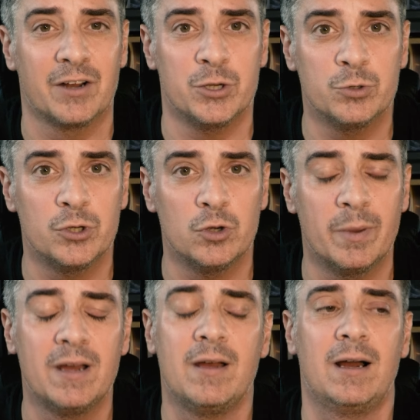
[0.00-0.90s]
on
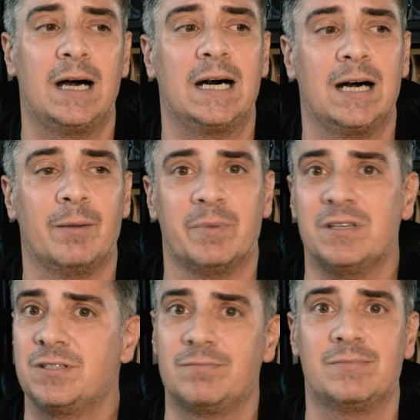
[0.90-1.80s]
YouTube.
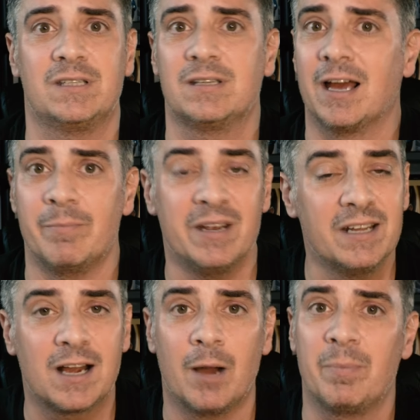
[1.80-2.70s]
He's got a
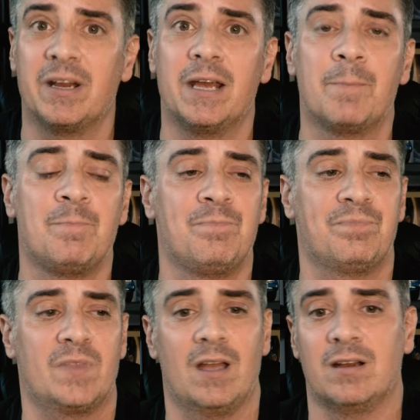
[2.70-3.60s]
media company.
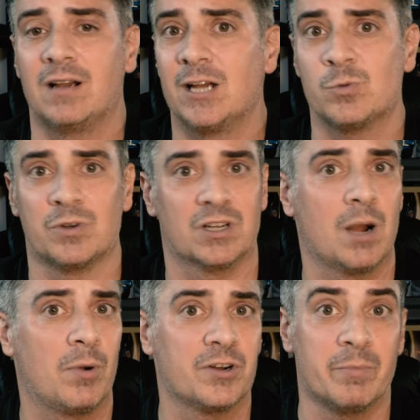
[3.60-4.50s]
Guy's worth
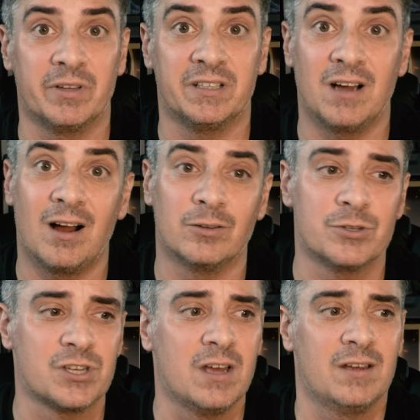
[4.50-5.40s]
$200 million.
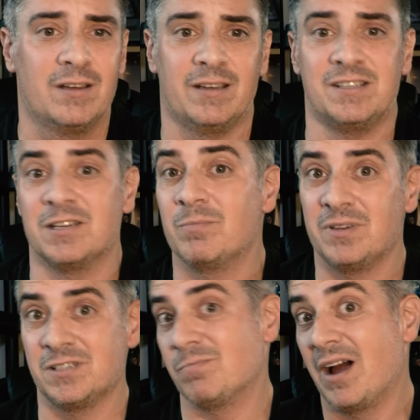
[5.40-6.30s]
He's
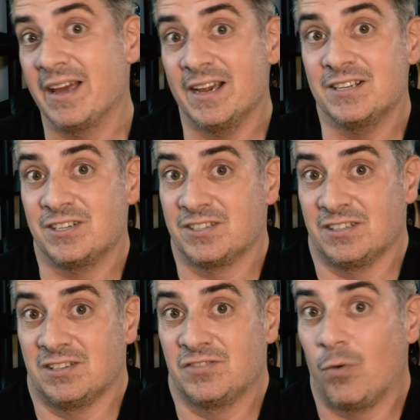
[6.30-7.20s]
my age. He's
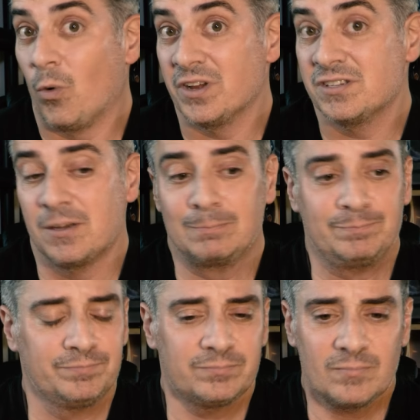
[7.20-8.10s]
in his 40s.
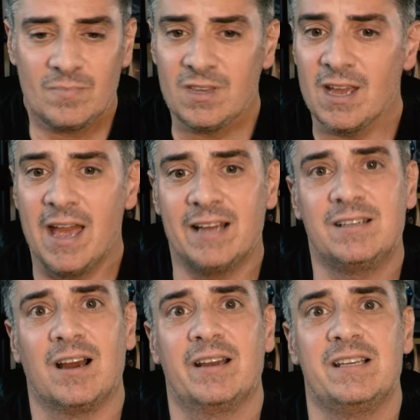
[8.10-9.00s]
And
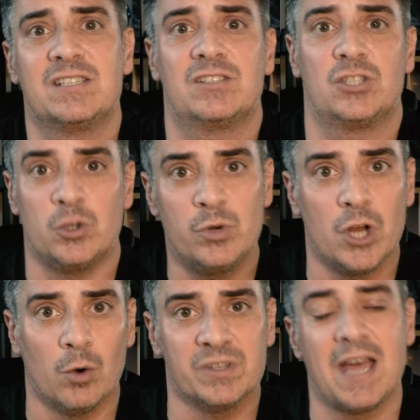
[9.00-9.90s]
his
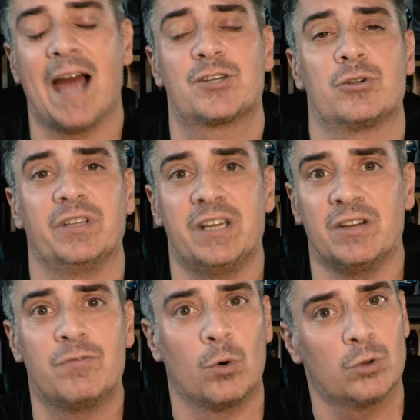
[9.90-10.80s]
studio is actually
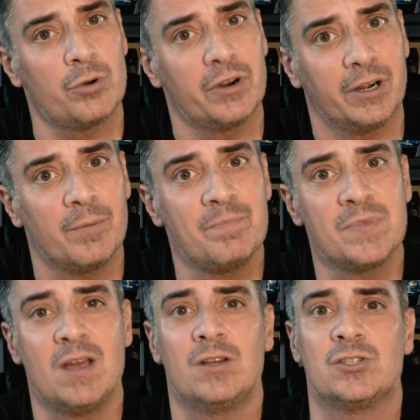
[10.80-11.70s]
in Fort Lauderdale.
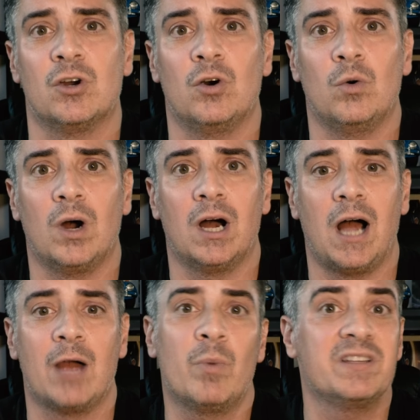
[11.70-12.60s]
So
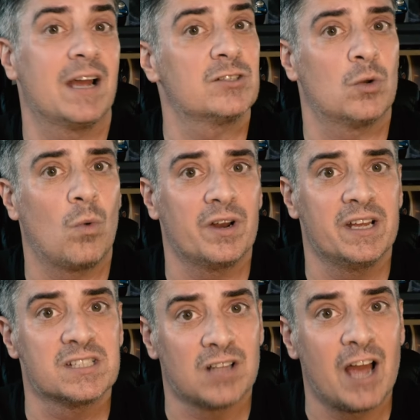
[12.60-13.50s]
I went down to one of
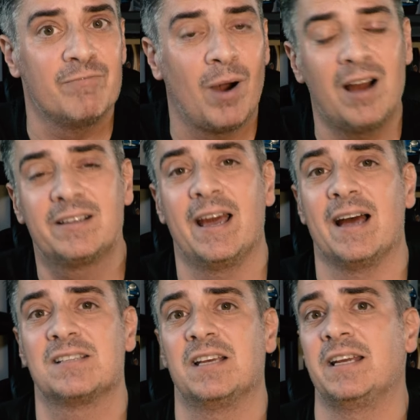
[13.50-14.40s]
his live
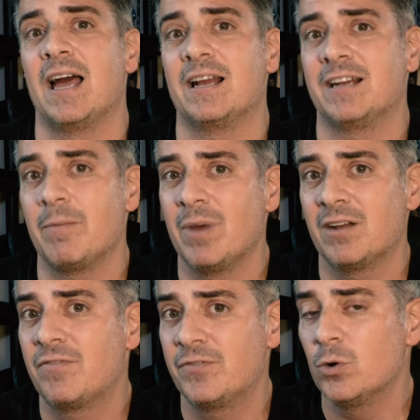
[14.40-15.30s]
podcasts that he had, and I met
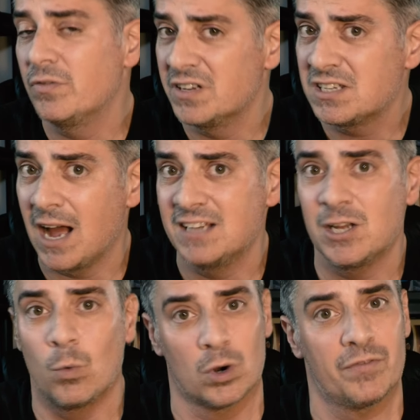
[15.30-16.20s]
a few of his guys
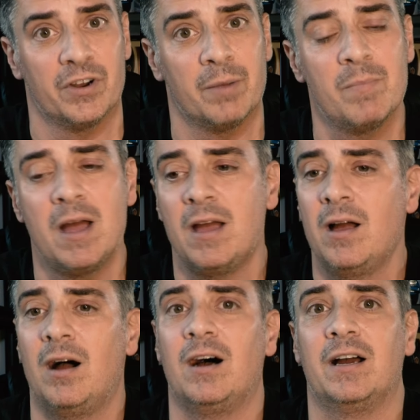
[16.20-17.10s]
that work for him.
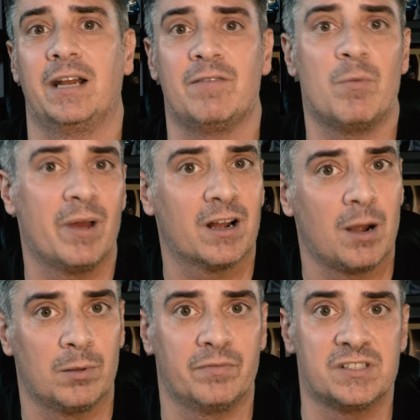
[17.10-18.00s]
And I even met a
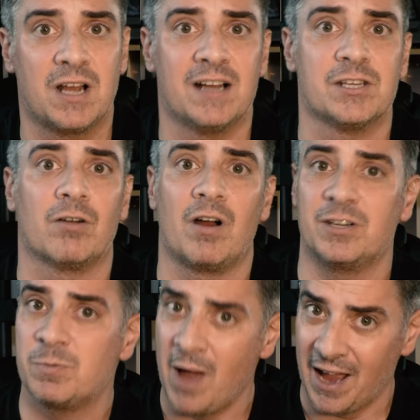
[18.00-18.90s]
couple of his guys that are on
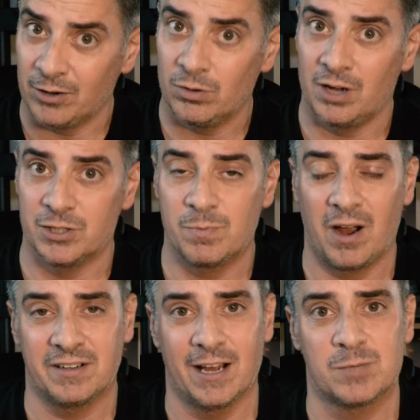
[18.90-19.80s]
his panel, on his
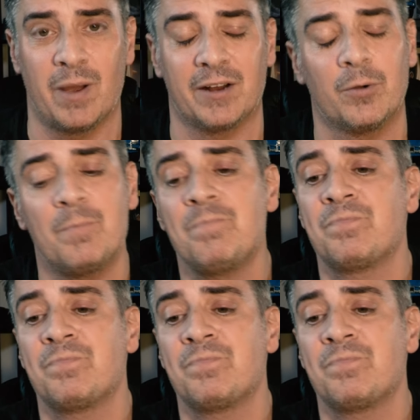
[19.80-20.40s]
podcast panel.